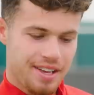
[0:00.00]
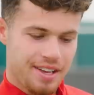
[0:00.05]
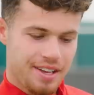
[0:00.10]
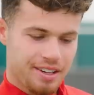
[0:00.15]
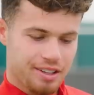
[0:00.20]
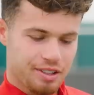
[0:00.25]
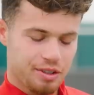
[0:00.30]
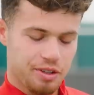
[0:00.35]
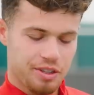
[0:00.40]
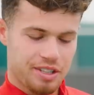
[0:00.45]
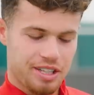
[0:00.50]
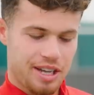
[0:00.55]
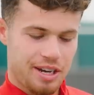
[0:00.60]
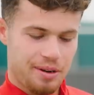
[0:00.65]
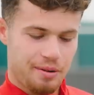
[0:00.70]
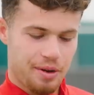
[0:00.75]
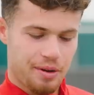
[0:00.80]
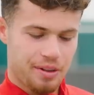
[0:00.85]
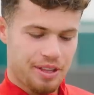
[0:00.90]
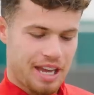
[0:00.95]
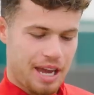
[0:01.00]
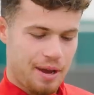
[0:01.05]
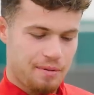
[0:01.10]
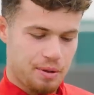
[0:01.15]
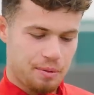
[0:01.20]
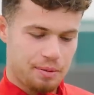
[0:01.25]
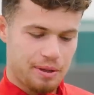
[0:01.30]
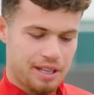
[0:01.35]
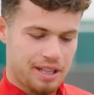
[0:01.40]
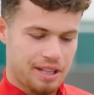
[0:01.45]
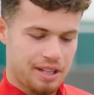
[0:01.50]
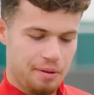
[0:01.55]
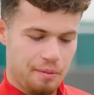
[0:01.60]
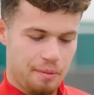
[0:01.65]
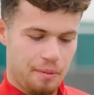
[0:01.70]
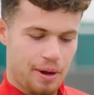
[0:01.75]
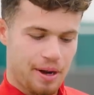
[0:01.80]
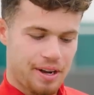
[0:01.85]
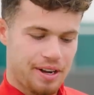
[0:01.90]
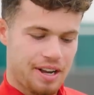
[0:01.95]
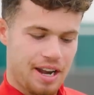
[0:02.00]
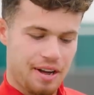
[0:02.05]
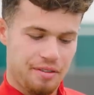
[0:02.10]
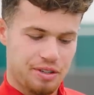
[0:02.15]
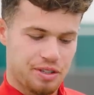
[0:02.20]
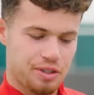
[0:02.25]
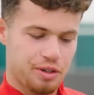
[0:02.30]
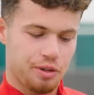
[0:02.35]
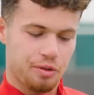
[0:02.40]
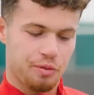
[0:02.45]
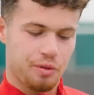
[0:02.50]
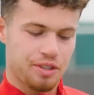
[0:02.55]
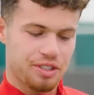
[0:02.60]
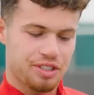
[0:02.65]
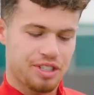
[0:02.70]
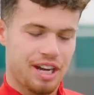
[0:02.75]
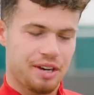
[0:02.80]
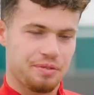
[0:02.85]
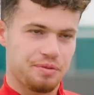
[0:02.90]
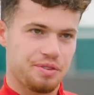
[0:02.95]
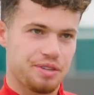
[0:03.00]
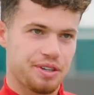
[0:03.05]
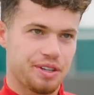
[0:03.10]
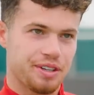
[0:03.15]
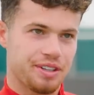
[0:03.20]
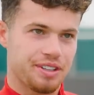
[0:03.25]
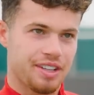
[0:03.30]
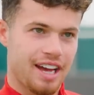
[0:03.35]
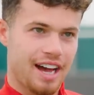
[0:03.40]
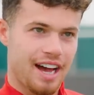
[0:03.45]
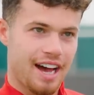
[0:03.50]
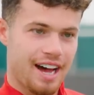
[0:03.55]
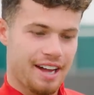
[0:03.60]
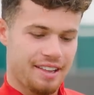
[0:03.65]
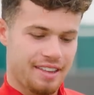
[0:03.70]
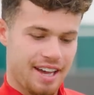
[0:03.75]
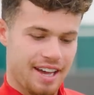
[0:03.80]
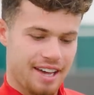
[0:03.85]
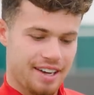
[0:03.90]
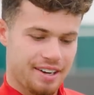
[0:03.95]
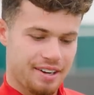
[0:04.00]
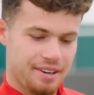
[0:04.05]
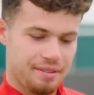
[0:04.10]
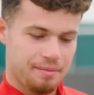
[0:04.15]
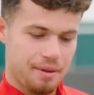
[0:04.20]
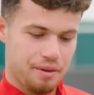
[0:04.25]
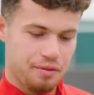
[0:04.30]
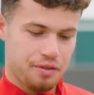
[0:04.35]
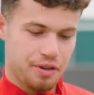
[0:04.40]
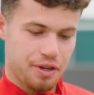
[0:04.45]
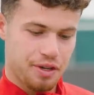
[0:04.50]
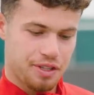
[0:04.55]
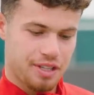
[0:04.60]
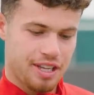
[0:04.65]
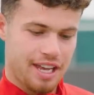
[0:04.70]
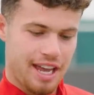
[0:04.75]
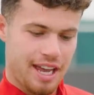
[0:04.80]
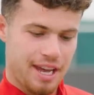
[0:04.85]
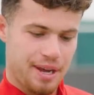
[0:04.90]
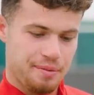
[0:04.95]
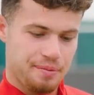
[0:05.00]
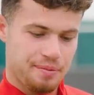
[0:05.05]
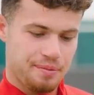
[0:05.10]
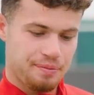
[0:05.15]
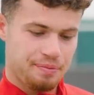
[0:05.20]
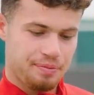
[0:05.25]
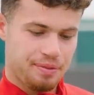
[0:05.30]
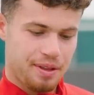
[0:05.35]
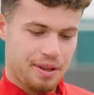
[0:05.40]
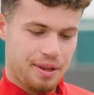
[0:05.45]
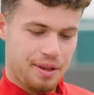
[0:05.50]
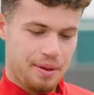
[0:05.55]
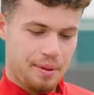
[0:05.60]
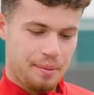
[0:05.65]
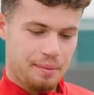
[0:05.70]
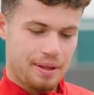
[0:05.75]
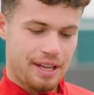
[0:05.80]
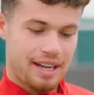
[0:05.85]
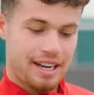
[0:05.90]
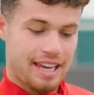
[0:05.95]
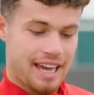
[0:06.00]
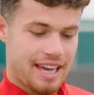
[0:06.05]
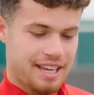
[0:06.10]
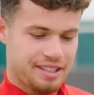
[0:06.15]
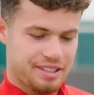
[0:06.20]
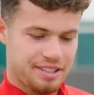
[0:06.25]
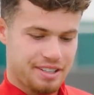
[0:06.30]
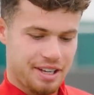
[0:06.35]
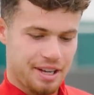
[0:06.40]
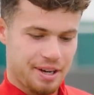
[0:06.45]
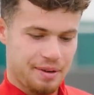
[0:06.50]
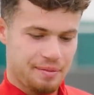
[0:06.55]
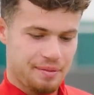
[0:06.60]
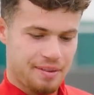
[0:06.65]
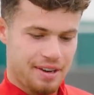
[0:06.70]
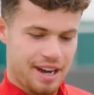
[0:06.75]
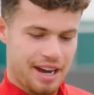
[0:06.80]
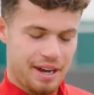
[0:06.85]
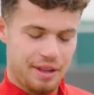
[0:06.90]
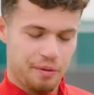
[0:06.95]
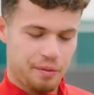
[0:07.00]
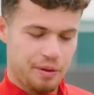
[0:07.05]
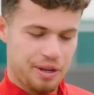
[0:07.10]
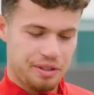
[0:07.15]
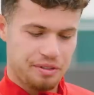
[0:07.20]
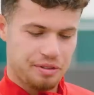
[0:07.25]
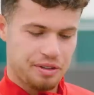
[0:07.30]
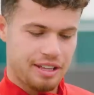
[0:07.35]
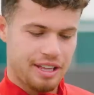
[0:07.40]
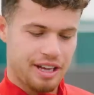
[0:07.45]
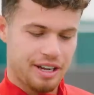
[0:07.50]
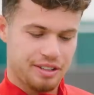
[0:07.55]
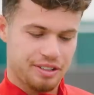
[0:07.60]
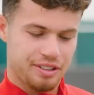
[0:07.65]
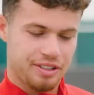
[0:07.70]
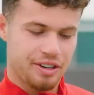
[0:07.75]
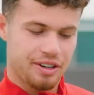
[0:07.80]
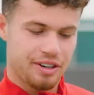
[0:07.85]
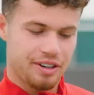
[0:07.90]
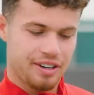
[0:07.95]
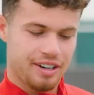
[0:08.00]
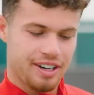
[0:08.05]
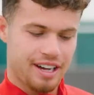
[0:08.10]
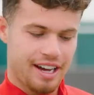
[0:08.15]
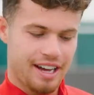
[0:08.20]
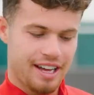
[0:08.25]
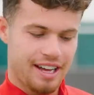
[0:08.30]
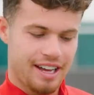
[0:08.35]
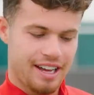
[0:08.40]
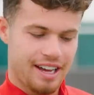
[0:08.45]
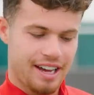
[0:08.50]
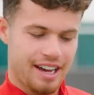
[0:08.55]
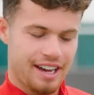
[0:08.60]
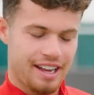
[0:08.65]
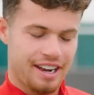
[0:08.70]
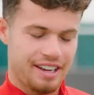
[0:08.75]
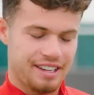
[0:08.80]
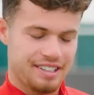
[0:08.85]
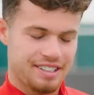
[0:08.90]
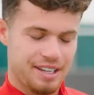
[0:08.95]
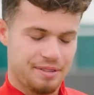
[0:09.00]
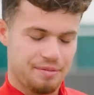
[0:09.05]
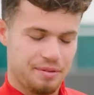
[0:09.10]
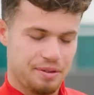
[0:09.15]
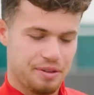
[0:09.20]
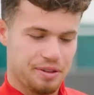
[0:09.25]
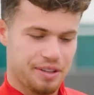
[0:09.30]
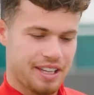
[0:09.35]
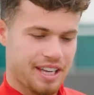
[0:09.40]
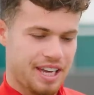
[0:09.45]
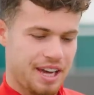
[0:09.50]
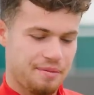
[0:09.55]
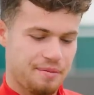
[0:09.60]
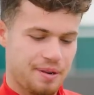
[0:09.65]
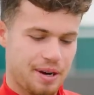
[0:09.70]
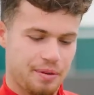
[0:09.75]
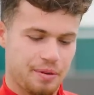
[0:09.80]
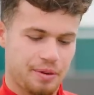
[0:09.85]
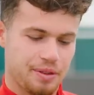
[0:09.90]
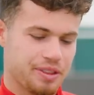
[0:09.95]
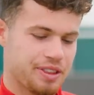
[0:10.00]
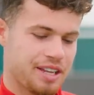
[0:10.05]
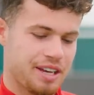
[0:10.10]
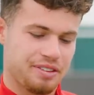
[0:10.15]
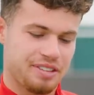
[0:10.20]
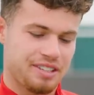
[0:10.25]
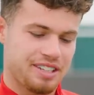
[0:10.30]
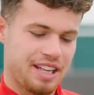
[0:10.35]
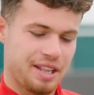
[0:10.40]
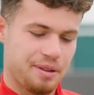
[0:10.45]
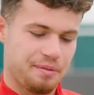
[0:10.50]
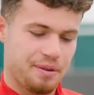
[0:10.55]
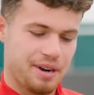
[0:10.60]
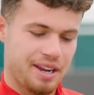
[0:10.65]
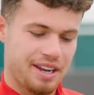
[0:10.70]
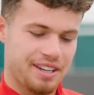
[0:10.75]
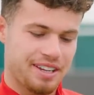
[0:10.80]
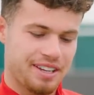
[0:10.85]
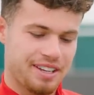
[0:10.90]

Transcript: because all the time, all the games I played at Liverpool, I never scored once at Anfield. And then my first game playing against them, I had a weird feeling that I'd score. And I said before the game I would never celebrate.